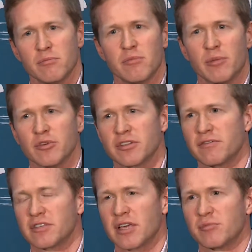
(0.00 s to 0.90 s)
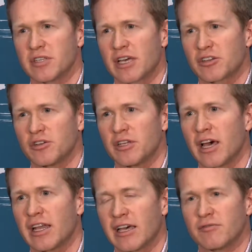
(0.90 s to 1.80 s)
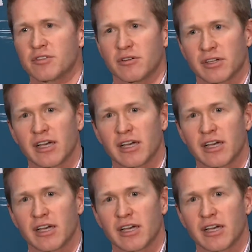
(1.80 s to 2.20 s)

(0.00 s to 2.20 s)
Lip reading: members of the same sex should not have certain